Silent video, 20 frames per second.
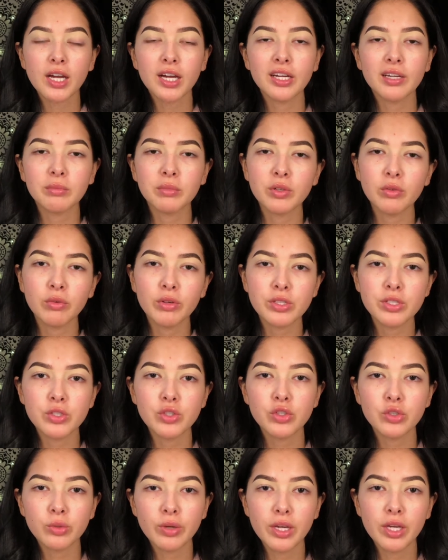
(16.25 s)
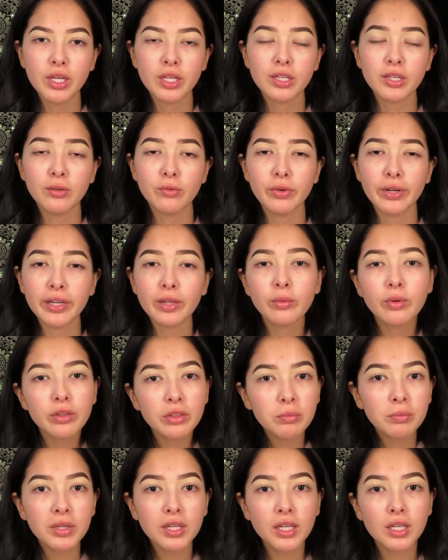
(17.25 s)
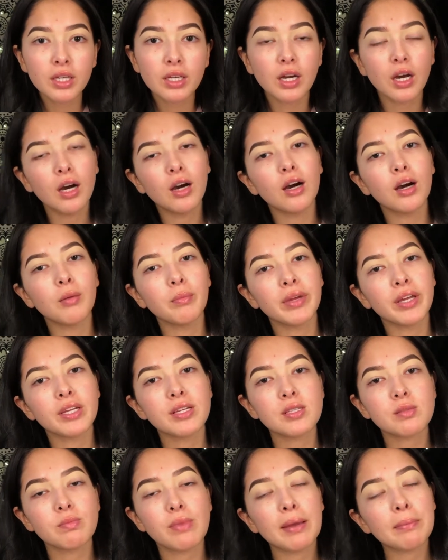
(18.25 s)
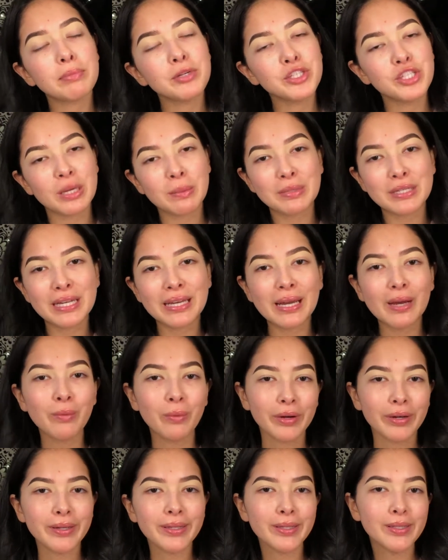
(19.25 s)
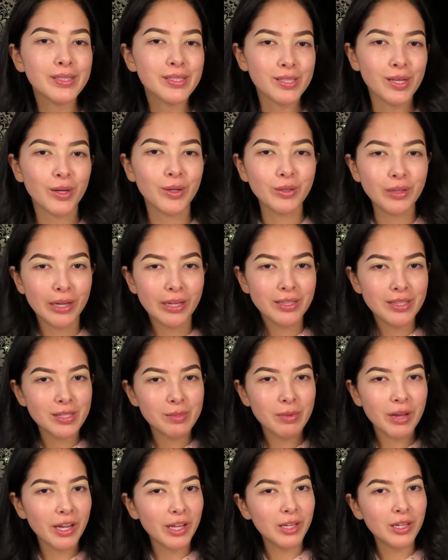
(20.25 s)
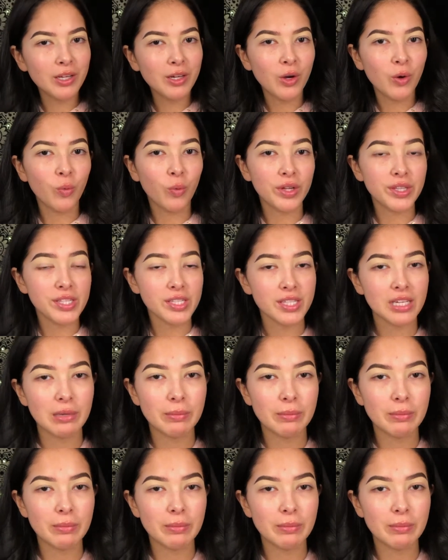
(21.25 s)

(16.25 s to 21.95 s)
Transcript: I'm going to do a get ready with me. It is my pajama day at work, so hence my onesie.